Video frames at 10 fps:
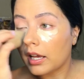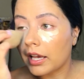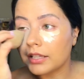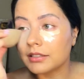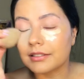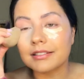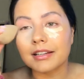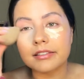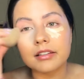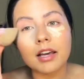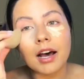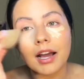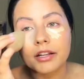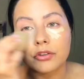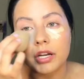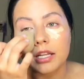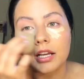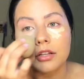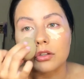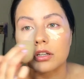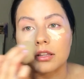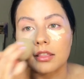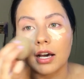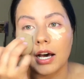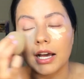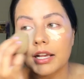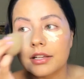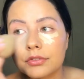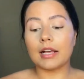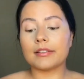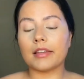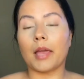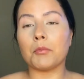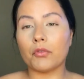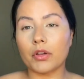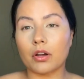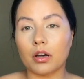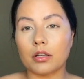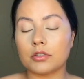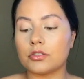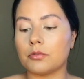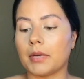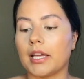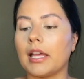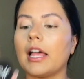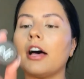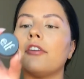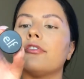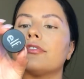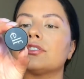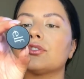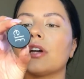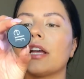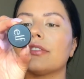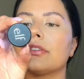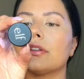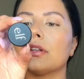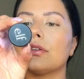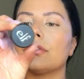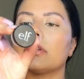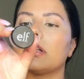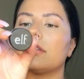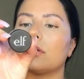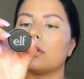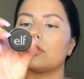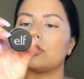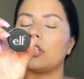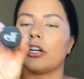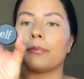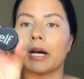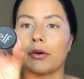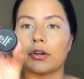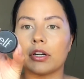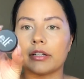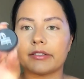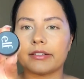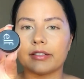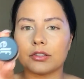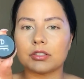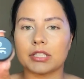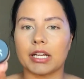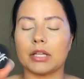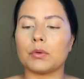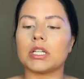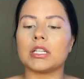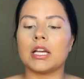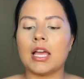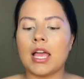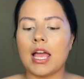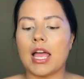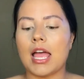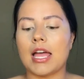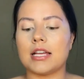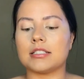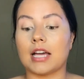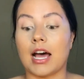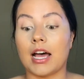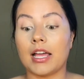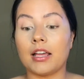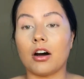and it's nice and hydrating underneath the eyes. Next, I'm moving on to my e.l.f. translucent or sheer powder. It's this little tiny one, and I